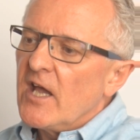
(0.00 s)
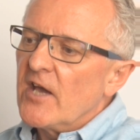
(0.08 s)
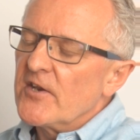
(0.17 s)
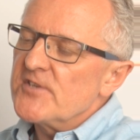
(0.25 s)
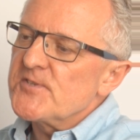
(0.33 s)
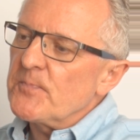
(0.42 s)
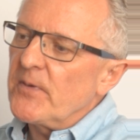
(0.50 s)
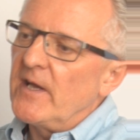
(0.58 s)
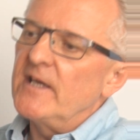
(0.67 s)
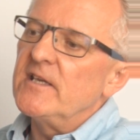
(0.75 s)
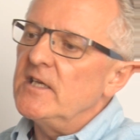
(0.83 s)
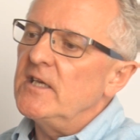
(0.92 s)
And as a
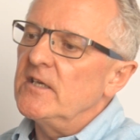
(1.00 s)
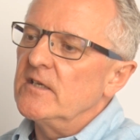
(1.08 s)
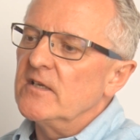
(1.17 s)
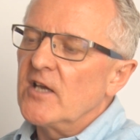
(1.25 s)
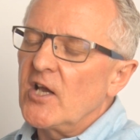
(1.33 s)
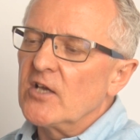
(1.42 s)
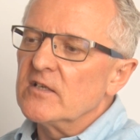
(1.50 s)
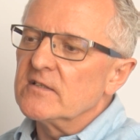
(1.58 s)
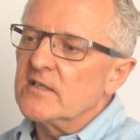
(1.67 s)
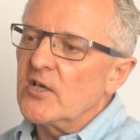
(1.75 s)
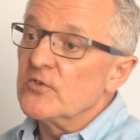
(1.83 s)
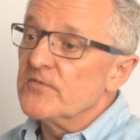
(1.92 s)
pioneer
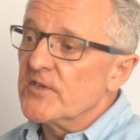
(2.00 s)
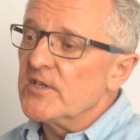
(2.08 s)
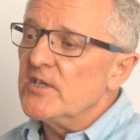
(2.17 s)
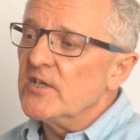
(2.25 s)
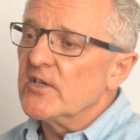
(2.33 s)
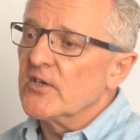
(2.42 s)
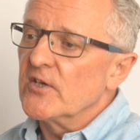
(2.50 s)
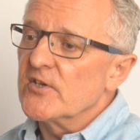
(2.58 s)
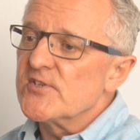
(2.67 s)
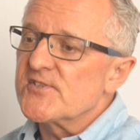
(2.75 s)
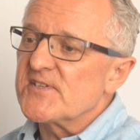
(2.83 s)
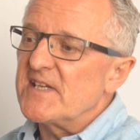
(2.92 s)
over the
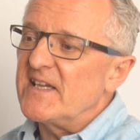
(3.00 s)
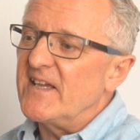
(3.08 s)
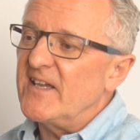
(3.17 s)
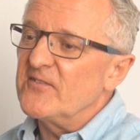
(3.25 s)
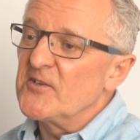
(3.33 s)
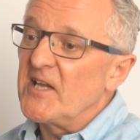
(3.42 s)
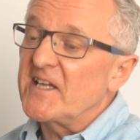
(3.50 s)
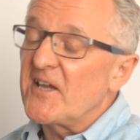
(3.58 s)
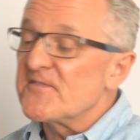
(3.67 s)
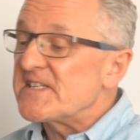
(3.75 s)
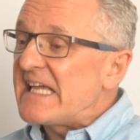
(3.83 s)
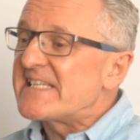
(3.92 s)
years, if you like,
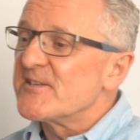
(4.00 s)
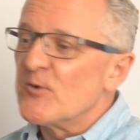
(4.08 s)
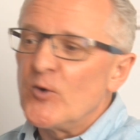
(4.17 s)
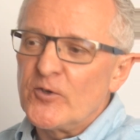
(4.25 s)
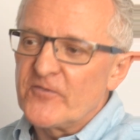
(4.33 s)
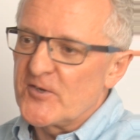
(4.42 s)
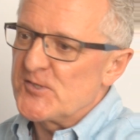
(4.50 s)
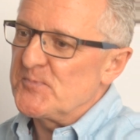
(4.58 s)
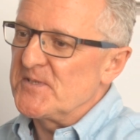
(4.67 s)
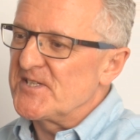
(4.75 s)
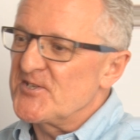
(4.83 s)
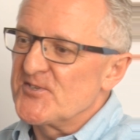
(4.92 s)
I've sat in all of those
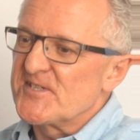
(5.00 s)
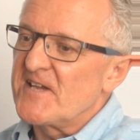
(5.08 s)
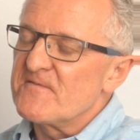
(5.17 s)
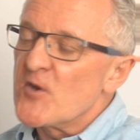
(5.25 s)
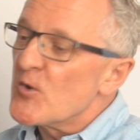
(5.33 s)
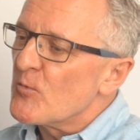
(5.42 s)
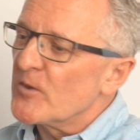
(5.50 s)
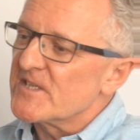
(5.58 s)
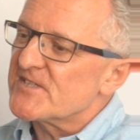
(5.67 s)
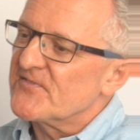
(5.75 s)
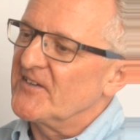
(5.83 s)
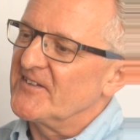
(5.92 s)
positions. I've known what
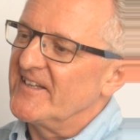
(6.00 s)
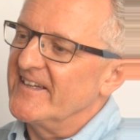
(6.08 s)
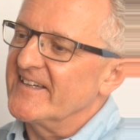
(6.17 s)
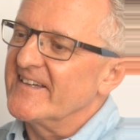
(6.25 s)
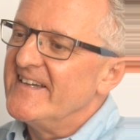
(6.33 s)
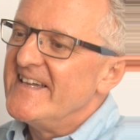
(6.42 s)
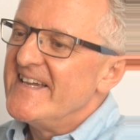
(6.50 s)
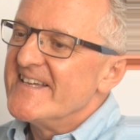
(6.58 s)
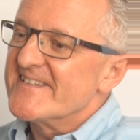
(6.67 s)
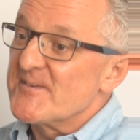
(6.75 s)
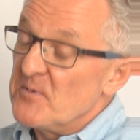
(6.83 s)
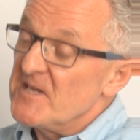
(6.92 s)
it's felt like
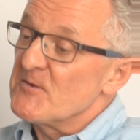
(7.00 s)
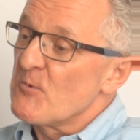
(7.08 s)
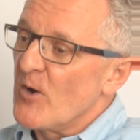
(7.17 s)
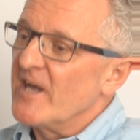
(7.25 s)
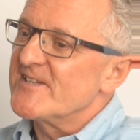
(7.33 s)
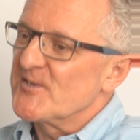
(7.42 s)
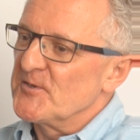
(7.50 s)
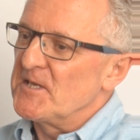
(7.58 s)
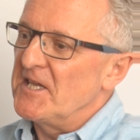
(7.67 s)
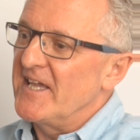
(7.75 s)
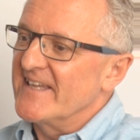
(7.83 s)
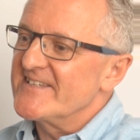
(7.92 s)
to be right on
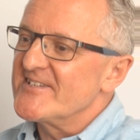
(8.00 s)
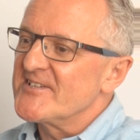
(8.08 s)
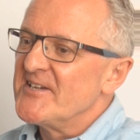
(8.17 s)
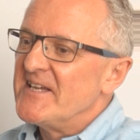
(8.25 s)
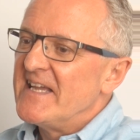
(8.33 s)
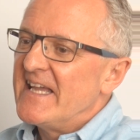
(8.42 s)
the edge,